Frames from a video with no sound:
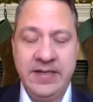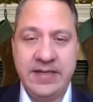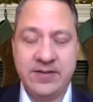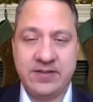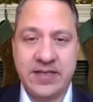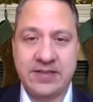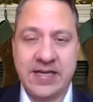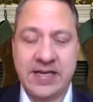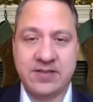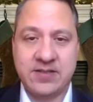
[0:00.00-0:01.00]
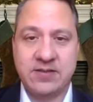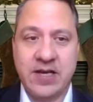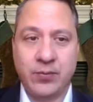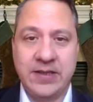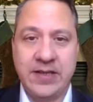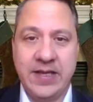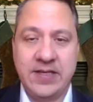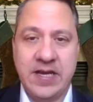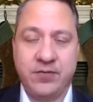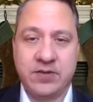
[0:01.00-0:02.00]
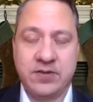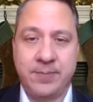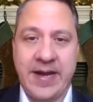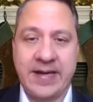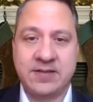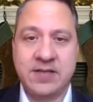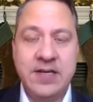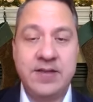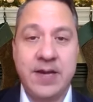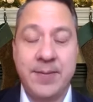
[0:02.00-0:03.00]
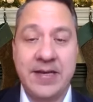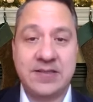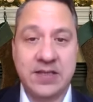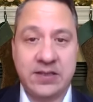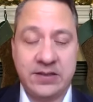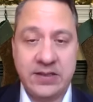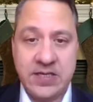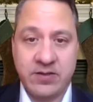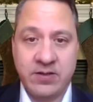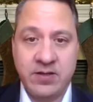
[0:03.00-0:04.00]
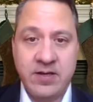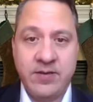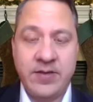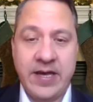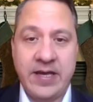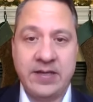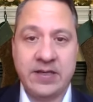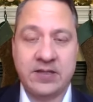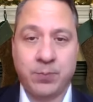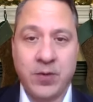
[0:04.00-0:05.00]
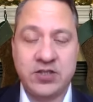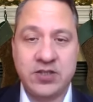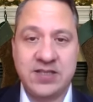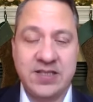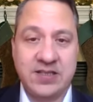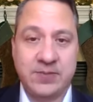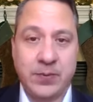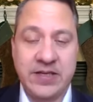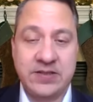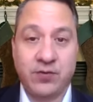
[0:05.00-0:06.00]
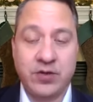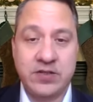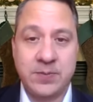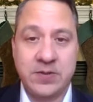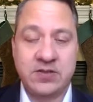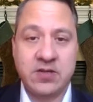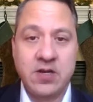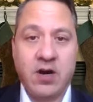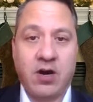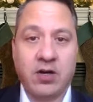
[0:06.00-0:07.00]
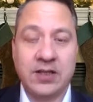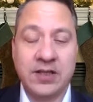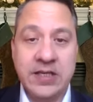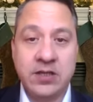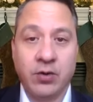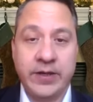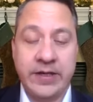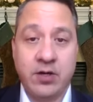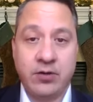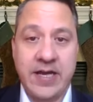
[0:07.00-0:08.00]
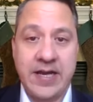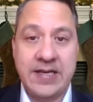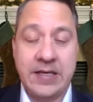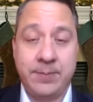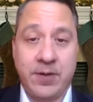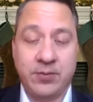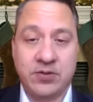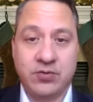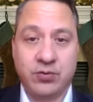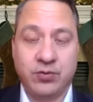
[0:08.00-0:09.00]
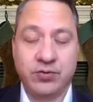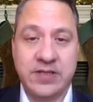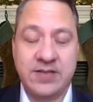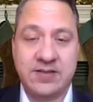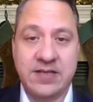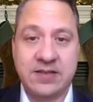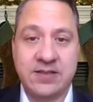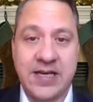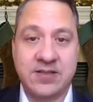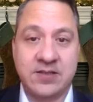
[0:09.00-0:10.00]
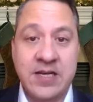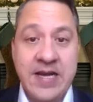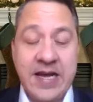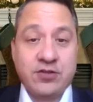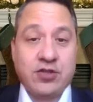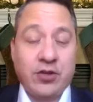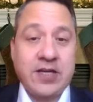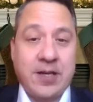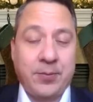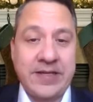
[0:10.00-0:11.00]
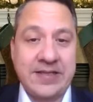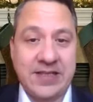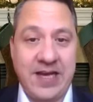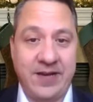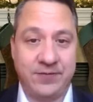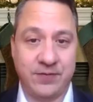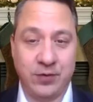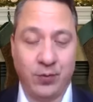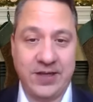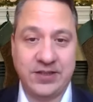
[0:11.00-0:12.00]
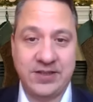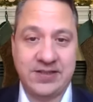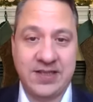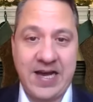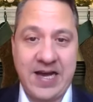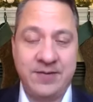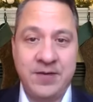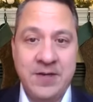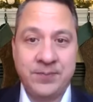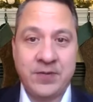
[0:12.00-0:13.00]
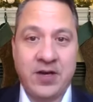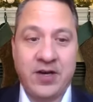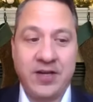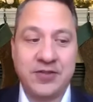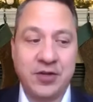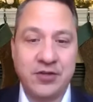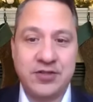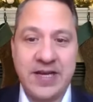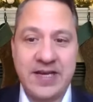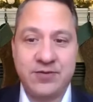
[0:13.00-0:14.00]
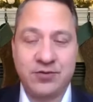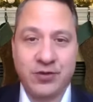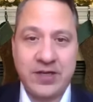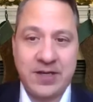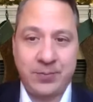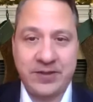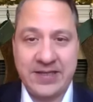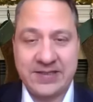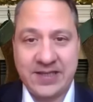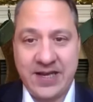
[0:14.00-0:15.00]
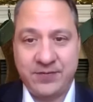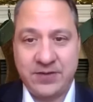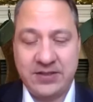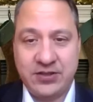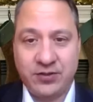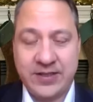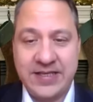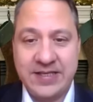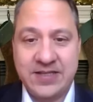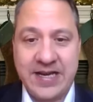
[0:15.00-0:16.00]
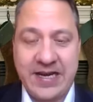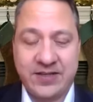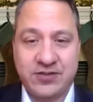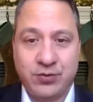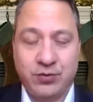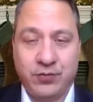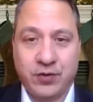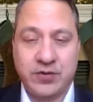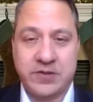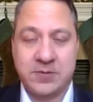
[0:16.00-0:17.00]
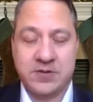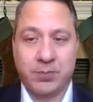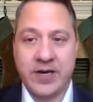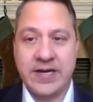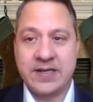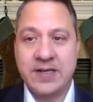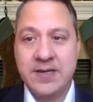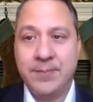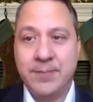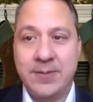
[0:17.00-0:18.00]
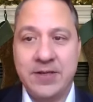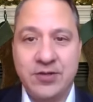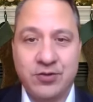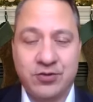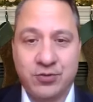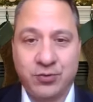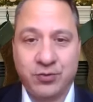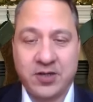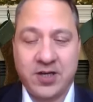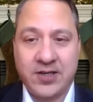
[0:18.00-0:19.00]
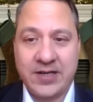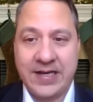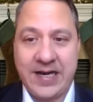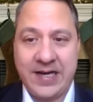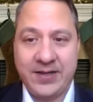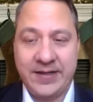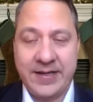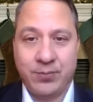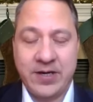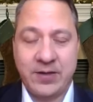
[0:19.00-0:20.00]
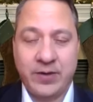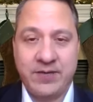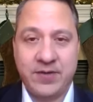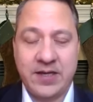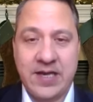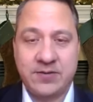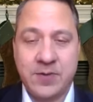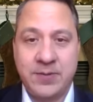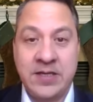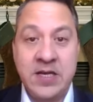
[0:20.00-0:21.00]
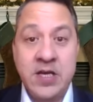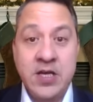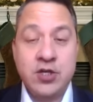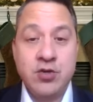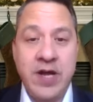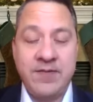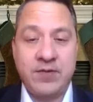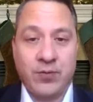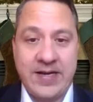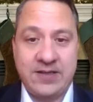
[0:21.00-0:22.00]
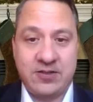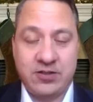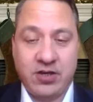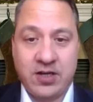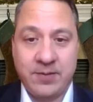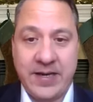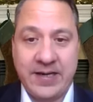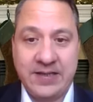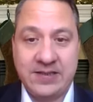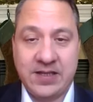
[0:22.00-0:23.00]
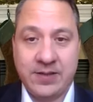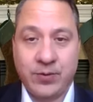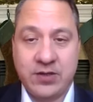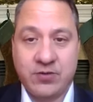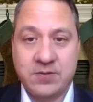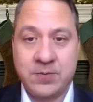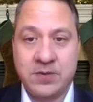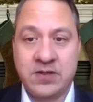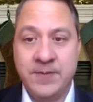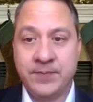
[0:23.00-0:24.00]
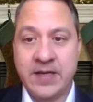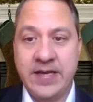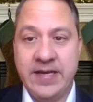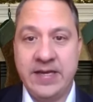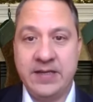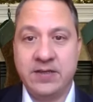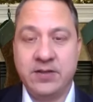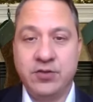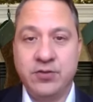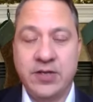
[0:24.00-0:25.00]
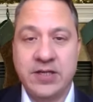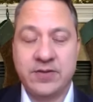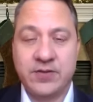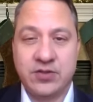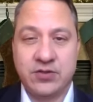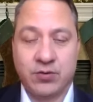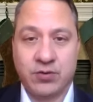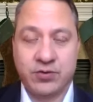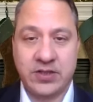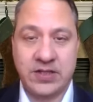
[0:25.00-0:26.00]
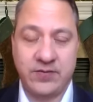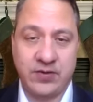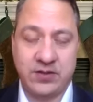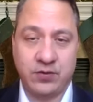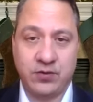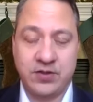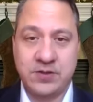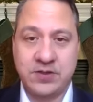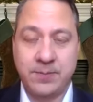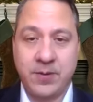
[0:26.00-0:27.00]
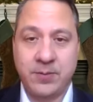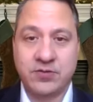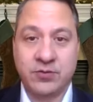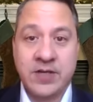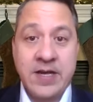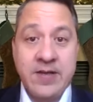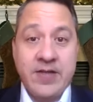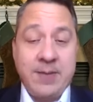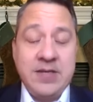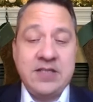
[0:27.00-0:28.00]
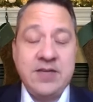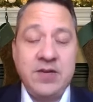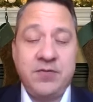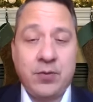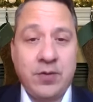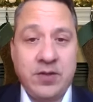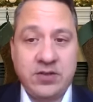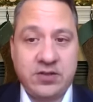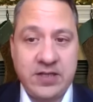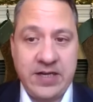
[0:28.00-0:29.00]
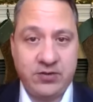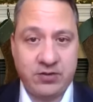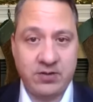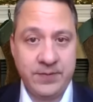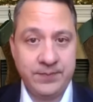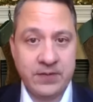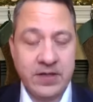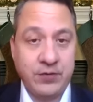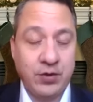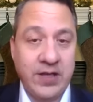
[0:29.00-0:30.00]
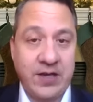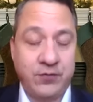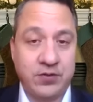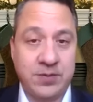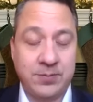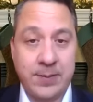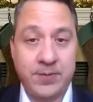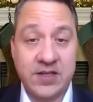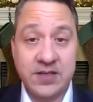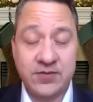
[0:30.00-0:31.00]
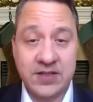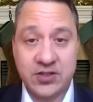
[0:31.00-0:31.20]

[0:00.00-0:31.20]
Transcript: in the state of Texas that we led the effort to pass that makes it clear that expressions and displays of Christmas are legal and okay in public schools in the state of Texas. And there's only a couple of days left. If you're watching this live on Thursday, there's only a couple of days left until kids get out of school for Christmas break. Maybe in your school, they're calling it holiday break, whatever the case may be. You have the right to talk about and celebrate Christmas and do things of historical significance for Christmas in public schools. That means even if they're religious in nature, if you're allowed for some type of gift